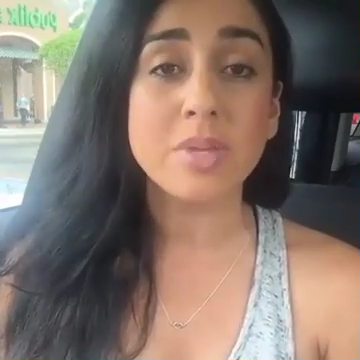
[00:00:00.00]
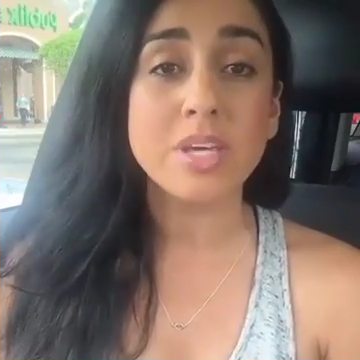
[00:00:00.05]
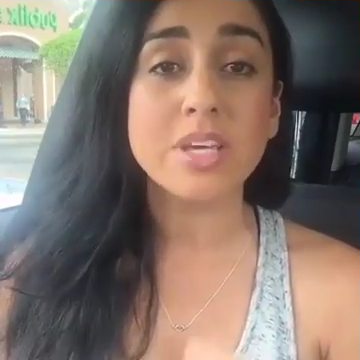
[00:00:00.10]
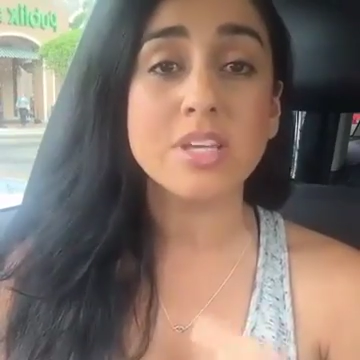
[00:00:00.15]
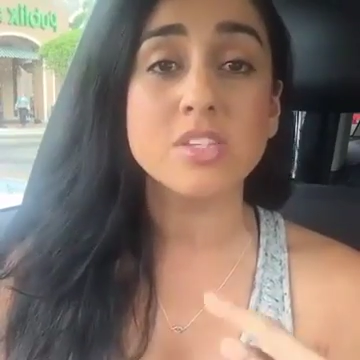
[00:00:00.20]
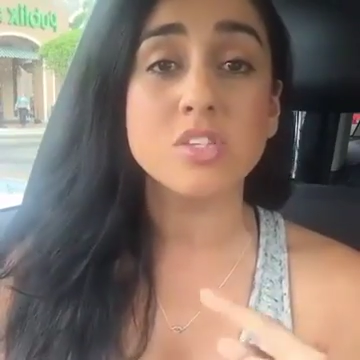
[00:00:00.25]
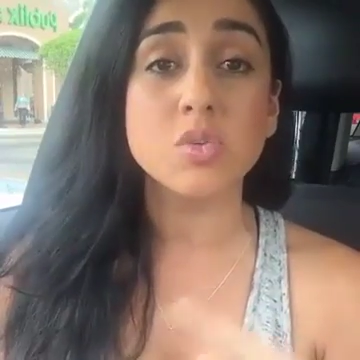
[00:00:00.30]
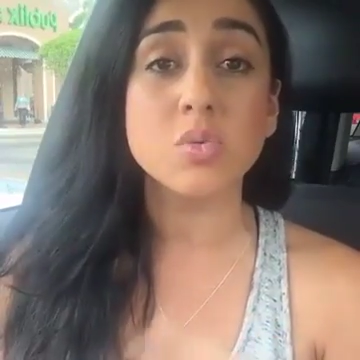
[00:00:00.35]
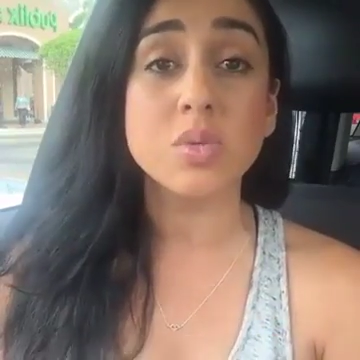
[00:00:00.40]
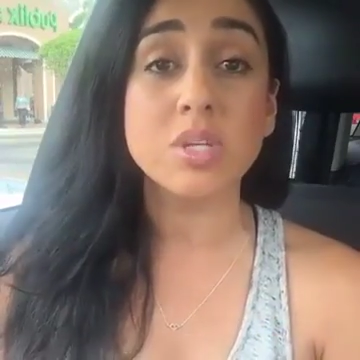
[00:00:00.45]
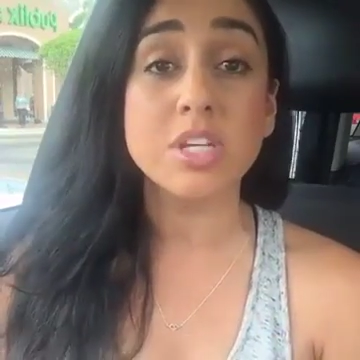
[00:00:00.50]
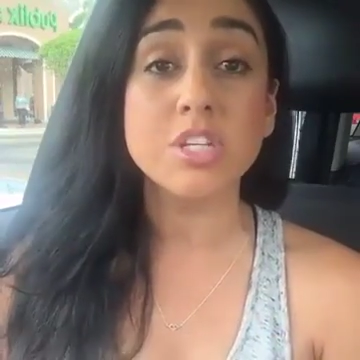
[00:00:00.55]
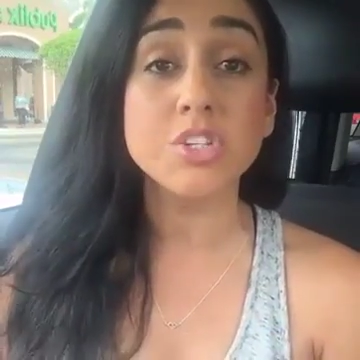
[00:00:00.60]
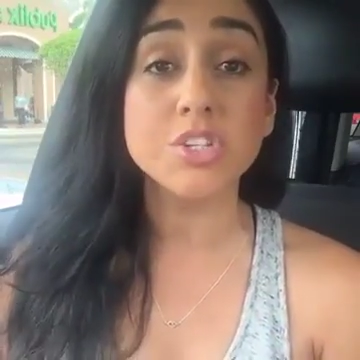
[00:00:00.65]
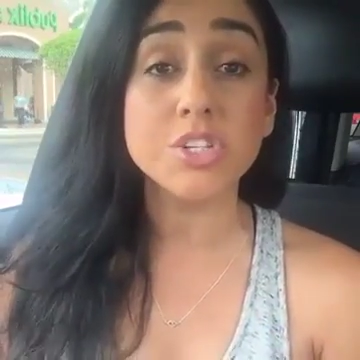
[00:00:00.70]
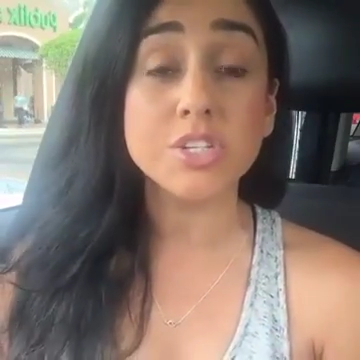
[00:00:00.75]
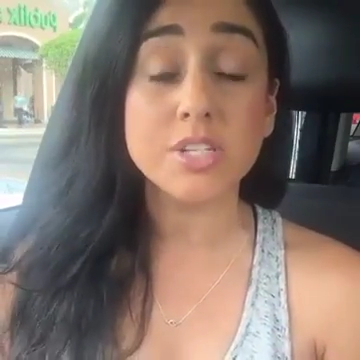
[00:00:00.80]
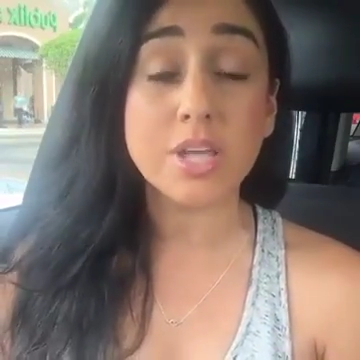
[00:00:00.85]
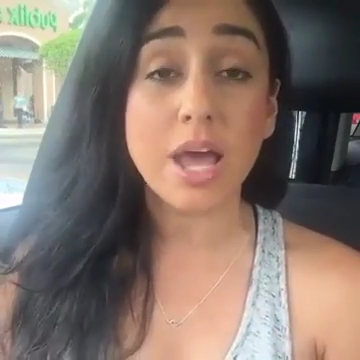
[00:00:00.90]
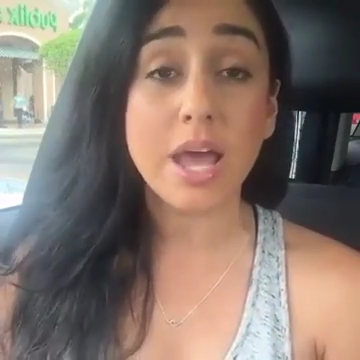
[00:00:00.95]
because you need
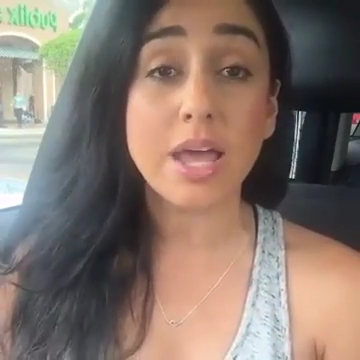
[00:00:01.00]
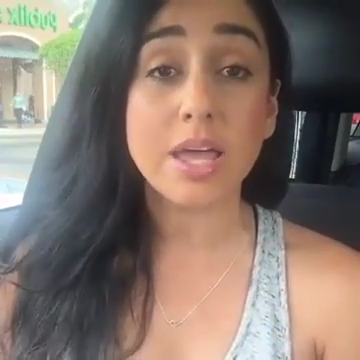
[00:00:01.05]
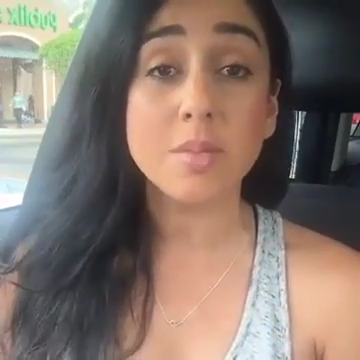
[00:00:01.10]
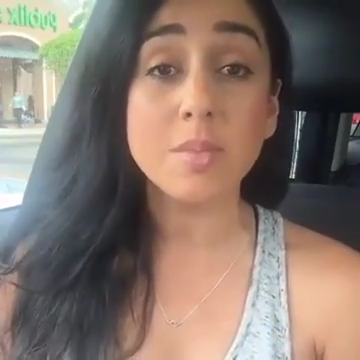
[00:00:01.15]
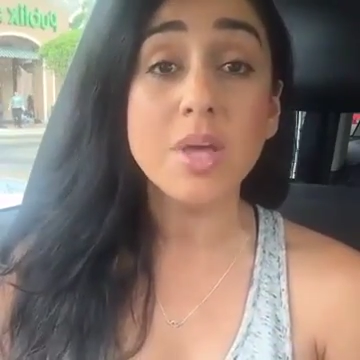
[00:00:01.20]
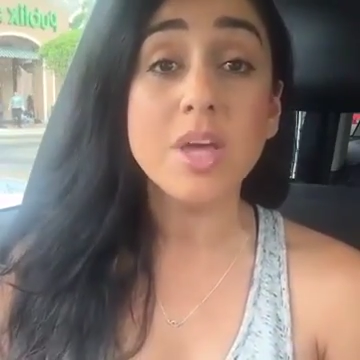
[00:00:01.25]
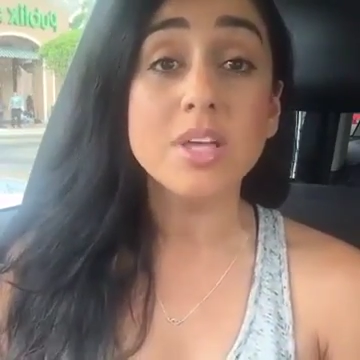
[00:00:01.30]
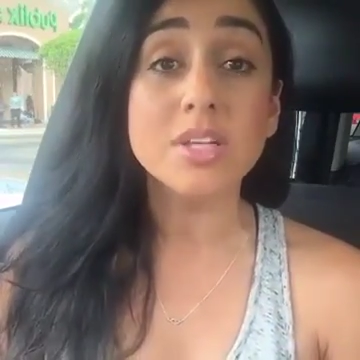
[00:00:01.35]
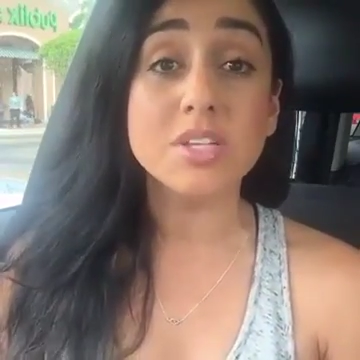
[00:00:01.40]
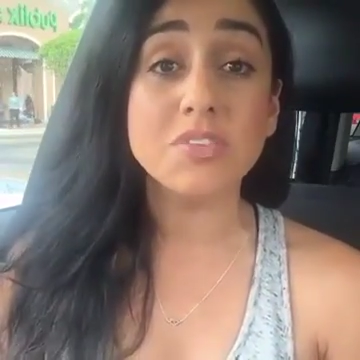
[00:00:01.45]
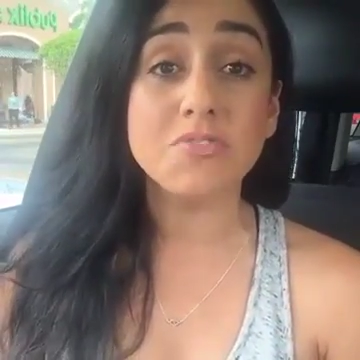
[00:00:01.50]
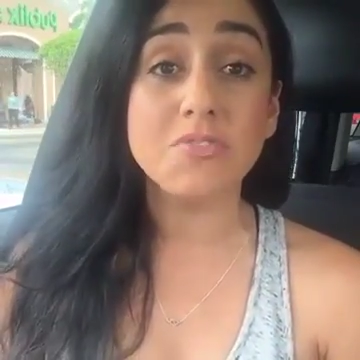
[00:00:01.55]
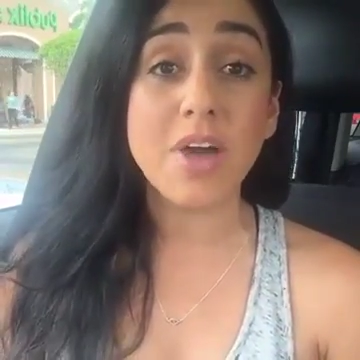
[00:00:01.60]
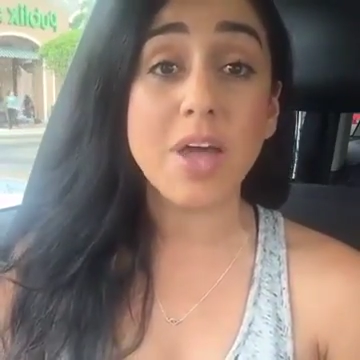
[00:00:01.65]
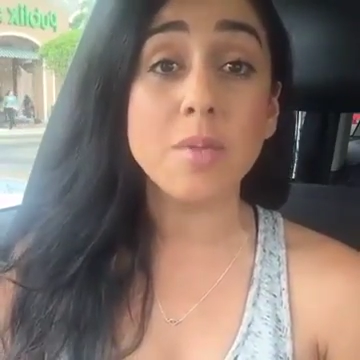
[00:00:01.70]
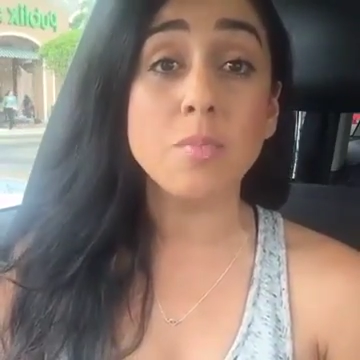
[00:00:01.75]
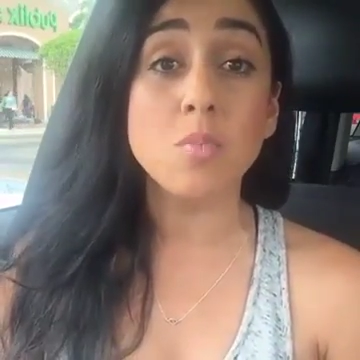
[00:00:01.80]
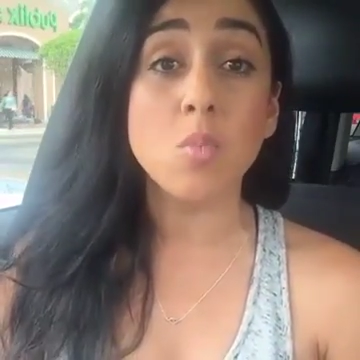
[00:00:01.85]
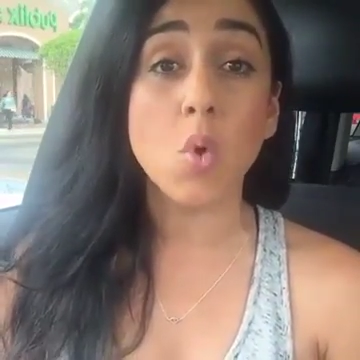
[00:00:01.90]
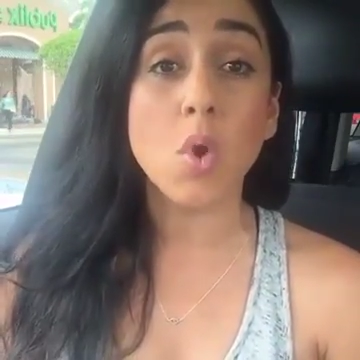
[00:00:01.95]
your time to
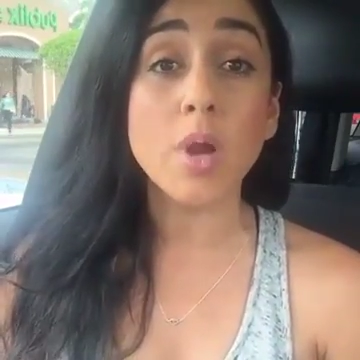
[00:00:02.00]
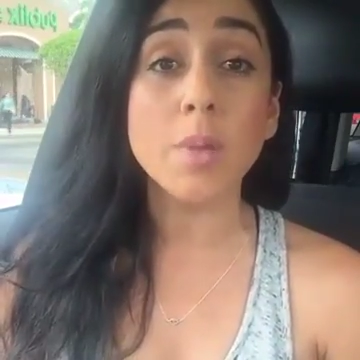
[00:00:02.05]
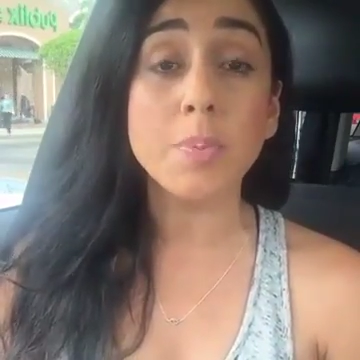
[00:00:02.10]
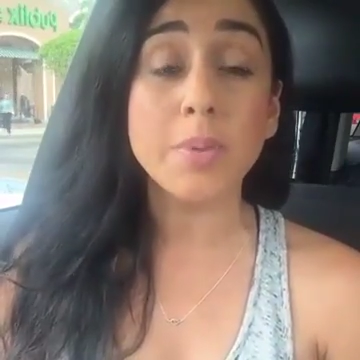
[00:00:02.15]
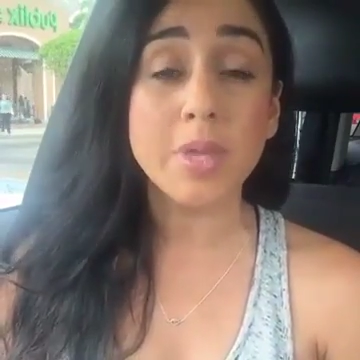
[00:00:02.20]
find more